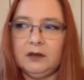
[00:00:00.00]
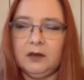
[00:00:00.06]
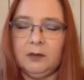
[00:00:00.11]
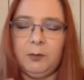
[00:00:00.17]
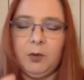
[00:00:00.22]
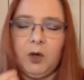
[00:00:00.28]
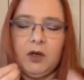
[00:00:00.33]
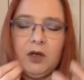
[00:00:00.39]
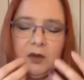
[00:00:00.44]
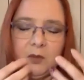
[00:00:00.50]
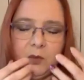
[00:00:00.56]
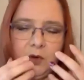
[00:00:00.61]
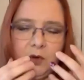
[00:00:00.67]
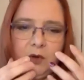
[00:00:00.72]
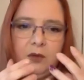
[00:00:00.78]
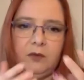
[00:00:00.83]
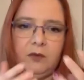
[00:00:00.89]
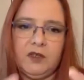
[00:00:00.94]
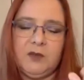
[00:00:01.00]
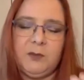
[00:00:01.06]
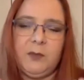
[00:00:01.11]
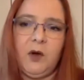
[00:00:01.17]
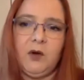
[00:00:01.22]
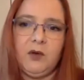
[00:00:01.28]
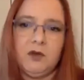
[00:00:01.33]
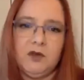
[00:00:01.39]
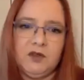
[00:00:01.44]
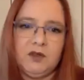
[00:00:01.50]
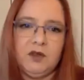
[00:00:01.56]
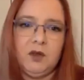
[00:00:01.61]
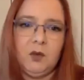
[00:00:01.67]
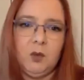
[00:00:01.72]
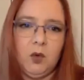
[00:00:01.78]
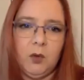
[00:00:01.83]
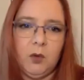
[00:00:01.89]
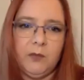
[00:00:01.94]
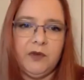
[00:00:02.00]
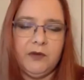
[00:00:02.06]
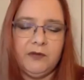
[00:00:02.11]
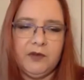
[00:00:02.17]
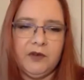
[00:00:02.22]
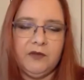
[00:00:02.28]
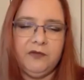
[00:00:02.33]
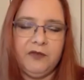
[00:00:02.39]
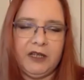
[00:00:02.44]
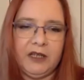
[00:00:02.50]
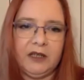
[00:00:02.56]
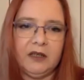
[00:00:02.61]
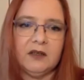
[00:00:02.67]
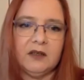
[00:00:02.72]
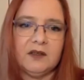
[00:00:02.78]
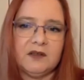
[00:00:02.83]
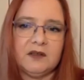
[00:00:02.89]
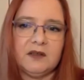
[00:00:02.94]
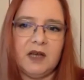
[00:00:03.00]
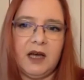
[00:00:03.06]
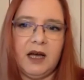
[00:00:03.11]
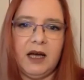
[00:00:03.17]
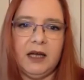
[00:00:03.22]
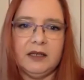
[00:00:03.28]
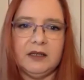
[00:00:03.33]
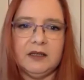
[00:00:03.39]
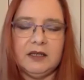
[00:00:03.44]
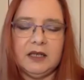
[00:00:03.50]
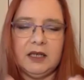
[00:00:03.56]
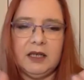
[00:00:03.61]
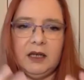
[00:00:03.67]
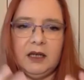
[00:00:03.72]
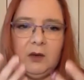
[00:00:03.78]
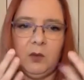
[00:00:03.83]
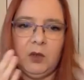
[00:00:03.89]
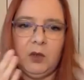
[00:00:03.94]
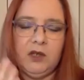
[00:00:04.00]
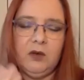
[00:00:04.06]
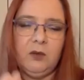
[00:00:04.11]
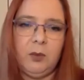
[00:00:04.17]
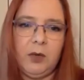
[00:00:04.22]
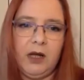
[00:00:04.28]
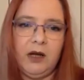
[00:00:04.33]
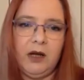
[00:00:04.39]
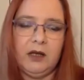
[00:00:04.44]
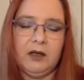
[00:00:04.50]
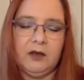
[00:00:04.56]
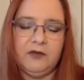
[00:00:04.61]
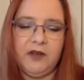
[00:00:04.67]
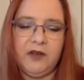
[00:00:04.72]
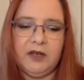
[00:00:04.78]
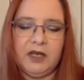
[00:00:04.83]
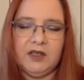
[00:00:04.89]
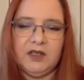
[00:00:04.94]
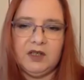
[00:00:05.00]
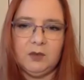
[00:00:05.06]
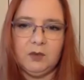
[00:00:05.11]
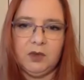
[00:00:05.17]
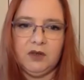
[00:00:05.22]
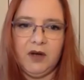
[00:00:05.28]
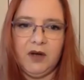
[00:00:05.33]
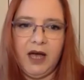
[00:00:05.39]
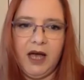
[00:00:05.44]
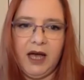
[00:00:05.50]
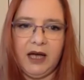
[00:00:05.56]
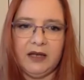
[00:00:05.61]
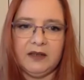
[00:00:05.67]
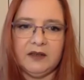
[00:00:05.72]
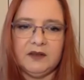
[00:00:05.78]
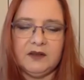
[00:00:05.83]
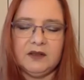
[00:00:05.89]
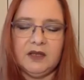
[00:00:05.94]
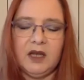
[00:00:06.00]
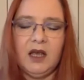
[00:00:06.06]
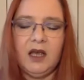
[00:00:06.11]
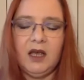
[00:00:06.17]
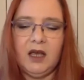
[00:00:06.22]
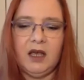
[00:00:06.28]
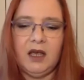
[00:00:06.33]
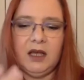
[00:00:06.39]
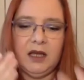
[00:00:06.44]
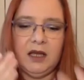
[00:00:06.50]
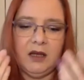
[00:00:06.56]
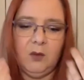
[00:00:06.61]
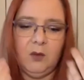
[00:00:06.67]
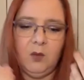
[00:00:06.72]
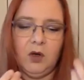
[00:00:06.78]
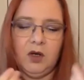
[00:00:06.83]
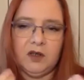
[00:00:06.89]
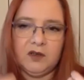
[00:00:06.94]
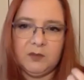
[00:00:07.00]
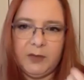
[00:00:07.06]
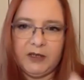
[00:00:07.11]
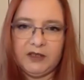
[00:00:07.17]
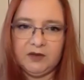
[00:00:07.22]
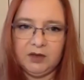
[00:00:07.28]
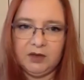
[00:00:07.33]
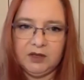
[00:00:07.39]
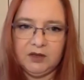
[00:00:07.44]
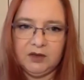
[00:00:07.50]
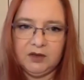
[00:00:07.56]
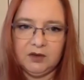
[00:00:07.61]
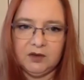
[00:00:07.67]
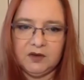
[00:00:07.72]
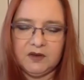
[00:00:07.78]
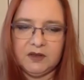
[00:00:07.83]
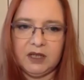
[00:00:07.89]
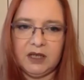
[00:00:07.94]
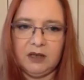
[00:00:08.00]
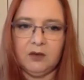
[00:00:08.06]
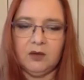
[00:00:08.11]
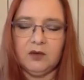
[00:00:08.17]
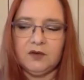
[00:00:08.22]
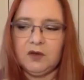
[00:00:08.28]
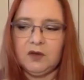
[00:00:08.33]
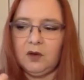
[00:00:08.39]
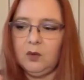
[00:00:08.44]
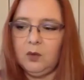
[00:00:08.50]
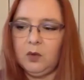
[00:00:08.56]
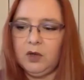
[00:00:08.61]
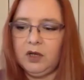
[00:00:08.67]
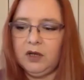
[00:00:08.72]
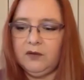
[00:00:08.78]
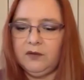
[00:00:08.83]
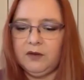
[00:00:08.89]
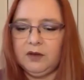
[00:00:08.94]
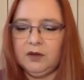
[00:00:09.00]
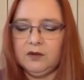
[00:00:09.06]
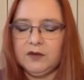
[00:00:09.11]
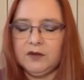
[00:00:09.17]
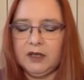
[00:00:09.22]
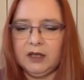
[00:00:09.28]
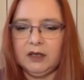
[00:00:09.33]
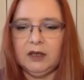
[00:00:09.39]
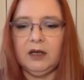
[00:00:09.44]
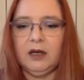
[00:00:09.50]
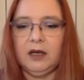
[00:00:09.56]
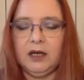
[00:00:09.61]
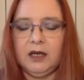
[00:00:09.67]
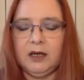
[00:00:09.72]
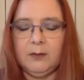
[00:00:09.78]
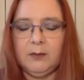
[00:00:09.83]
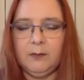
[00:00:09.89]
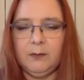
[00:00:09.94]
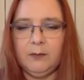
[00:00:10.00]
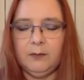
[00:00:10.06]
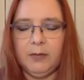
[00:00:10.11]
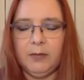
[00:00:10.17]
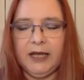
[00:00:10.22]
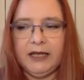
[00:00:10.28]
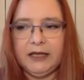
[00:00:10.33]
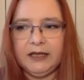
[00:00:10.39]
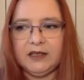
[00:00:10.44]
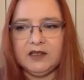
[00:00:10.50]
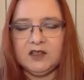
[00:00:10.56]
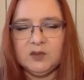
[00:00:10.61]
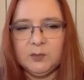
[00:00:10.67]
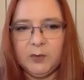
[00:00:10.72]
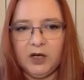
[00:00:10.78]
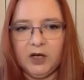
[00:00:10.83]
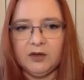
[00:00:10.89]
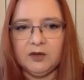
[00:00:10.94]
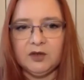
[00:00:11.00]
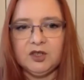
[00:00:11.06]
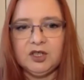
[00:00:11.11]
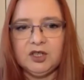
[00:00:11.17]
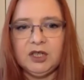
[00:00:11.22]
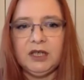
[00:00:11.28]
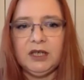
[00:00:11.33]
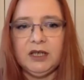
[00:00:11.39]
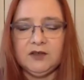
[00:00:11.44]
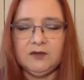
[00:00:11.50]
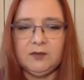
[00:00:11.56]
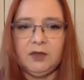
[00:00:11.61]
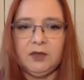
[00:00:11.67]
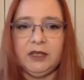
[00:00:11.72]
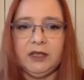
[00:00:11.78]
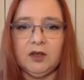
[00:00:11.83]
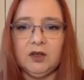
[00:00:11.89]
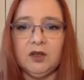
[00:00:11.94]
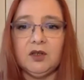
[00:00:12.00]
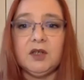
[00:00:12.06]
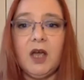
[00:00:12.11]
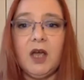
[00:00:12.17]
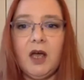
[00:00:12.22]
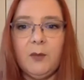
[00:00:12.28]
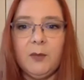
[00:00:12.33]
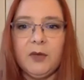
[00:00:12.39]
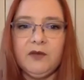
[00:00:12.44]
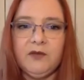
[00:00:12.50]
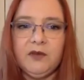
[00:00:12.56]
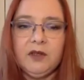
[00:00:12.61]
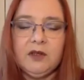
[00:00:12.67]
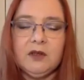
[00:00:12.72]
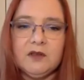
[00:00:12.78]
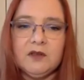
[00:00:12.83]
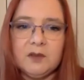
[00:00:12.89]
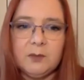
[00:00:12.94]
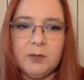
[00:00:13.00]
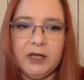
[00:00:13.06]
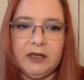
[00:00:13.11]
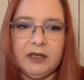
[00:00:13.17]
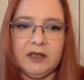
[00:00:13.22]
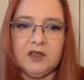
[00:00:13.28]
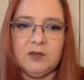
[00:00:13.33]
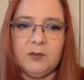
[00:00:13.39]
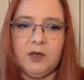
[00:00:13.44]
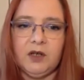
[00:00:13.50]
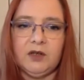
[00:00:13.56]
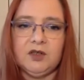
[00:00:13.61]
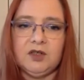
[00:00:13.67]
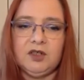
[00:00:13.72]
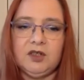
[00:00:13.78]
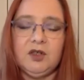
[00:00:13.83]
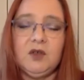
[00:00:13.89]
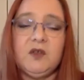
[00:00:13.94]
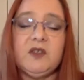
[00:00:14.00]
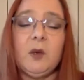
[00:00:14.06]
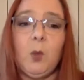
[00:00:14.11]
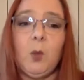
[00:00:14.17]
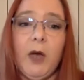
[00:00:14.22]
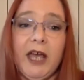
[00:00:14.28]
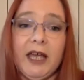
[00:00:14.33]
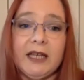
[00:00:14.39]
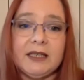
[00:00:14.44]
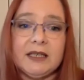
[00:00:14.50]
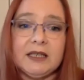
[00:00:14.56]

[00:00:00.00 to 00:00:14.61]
product will respond to the warmth of your fingers, and when you apply your foundation with your hands, it works better into your skin. Also, with using a blending sponge is really good, but if you use a blending sponge, use it wet,